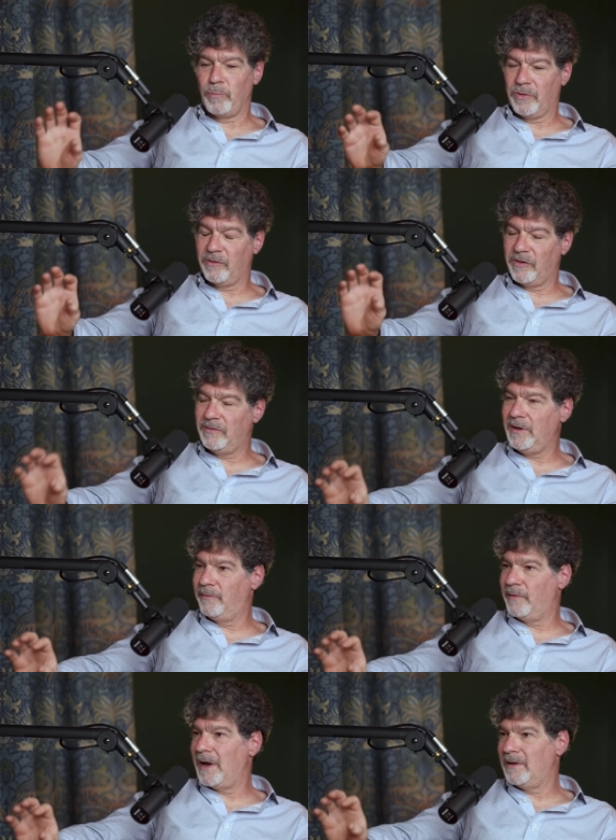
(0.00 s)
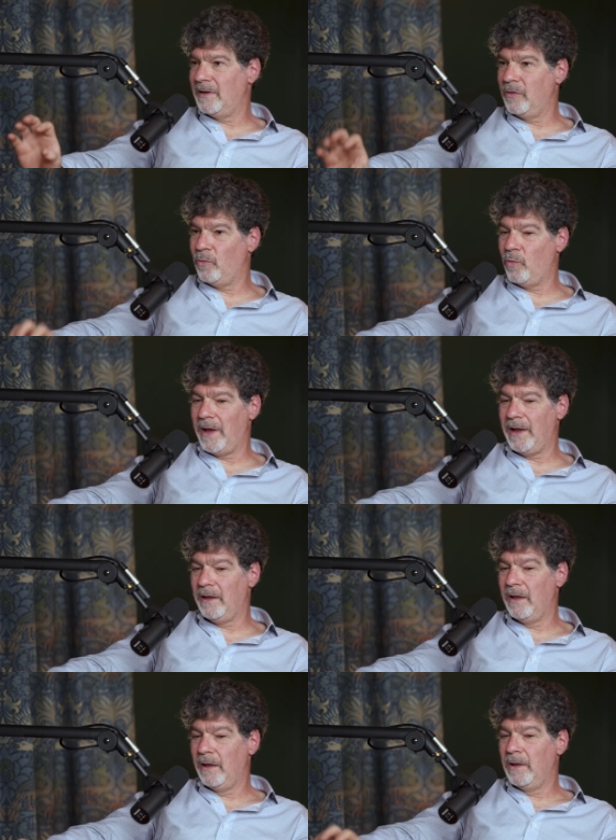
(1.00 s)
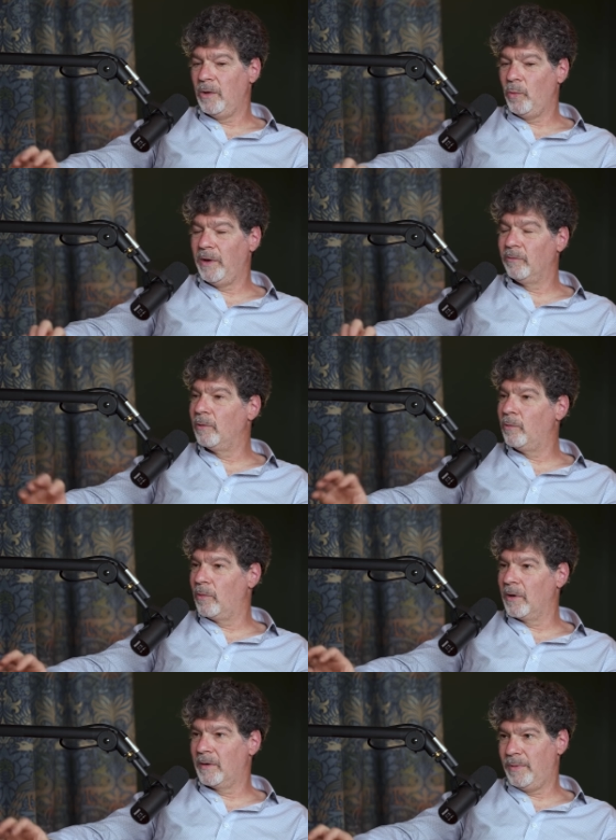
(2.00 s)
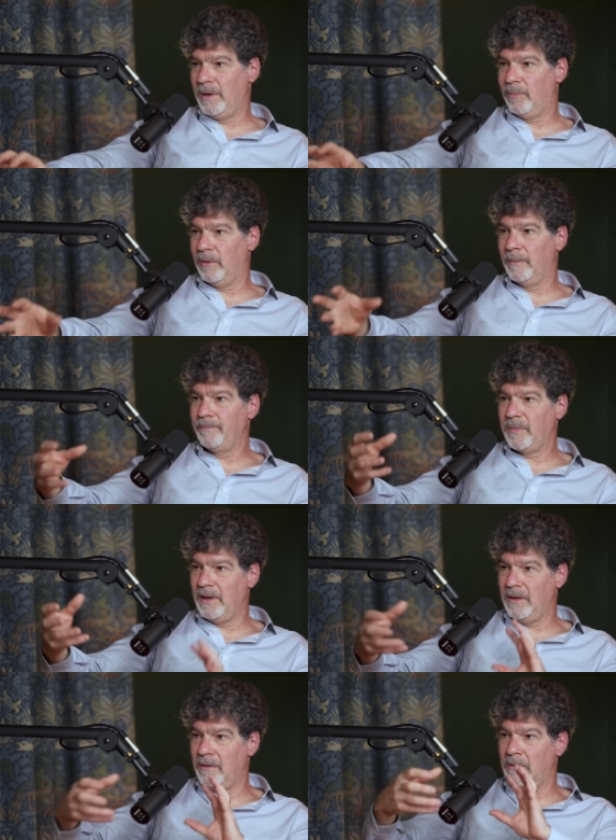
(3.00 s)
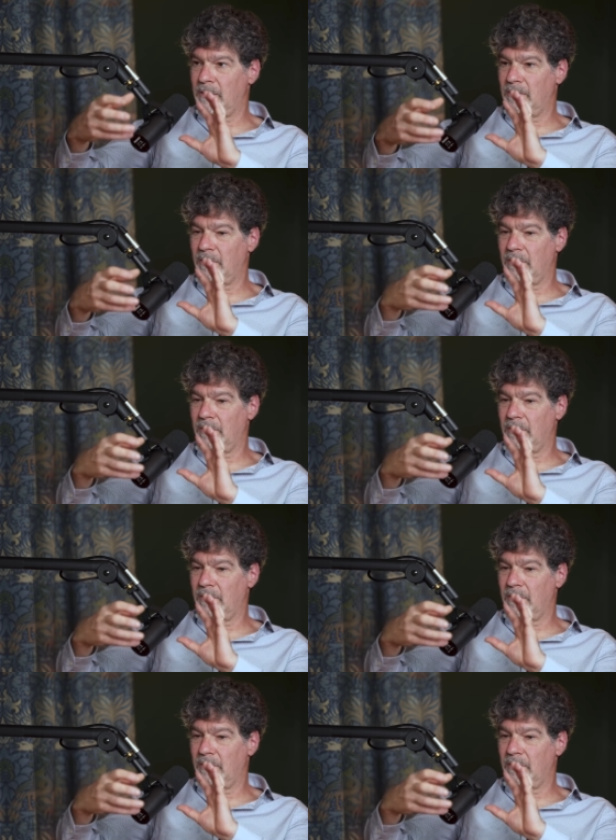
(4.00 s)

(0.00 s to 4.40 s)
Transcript: but there's a defect in the way we reward people in